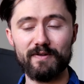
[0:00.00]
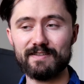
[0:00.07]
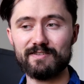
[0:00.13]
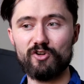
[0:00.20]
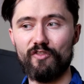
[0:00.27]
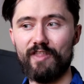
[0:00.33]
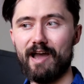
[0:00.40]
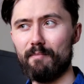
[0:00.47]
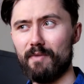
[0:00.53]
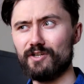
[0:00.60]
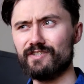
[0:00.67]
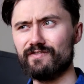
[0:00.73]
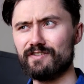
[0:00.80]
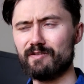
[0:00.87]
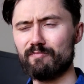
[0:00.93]
it's not that
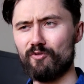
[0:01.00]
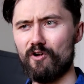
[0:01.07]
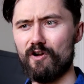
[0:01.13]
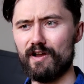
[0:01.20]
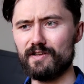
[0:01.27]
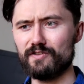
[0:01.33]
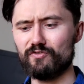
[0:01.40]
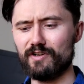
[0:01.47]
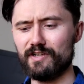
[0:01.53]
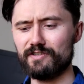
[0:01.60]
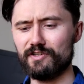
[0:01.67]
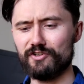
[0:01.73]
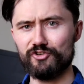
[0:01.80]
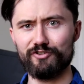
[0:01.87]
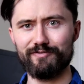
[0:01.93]
much of a surprise, or at
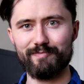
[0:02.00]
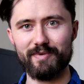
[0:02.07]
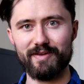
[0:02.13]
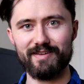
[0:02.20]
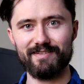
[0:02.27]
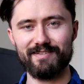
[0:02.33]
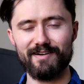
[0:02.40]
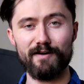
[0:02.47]
least it shouldn't be.